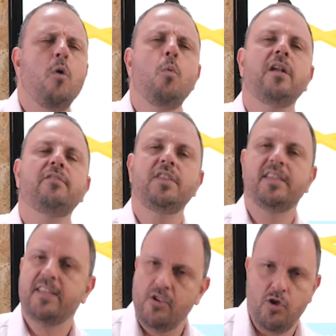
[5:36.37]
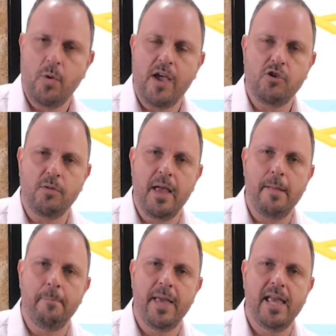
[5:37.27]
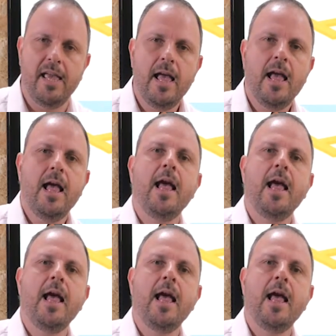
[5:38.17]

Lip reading: Whatever the situation may be,